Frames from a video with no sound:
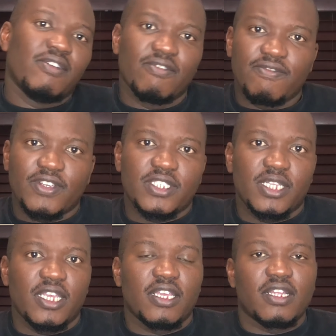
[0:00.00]
first
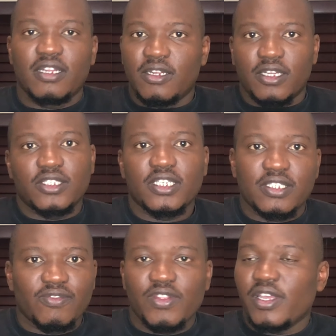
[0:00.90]
thing, and then adjust
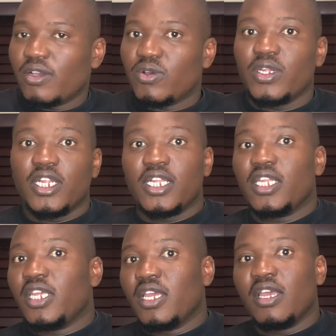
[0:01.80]
everything
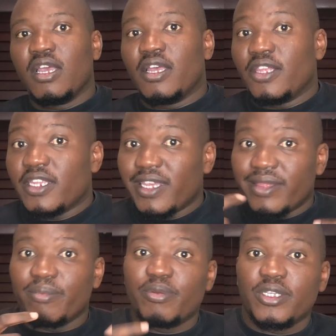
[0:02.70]
accordingly, and then
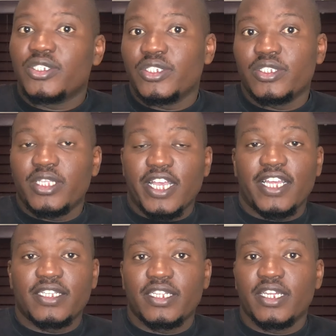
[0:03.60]
get the pictures
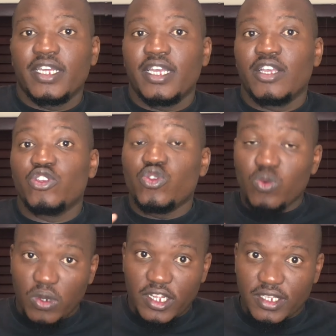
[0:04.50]
that you
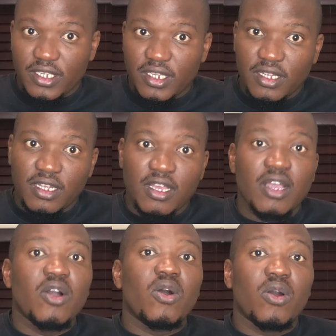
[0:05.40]
want.
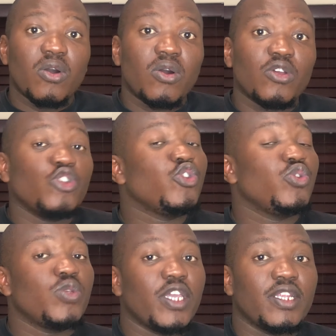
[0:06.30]
Or
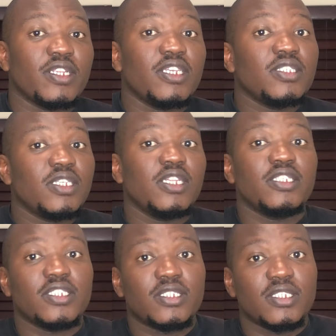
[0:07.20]
you can easily
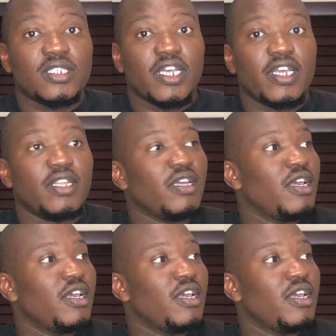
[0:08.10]
just decide,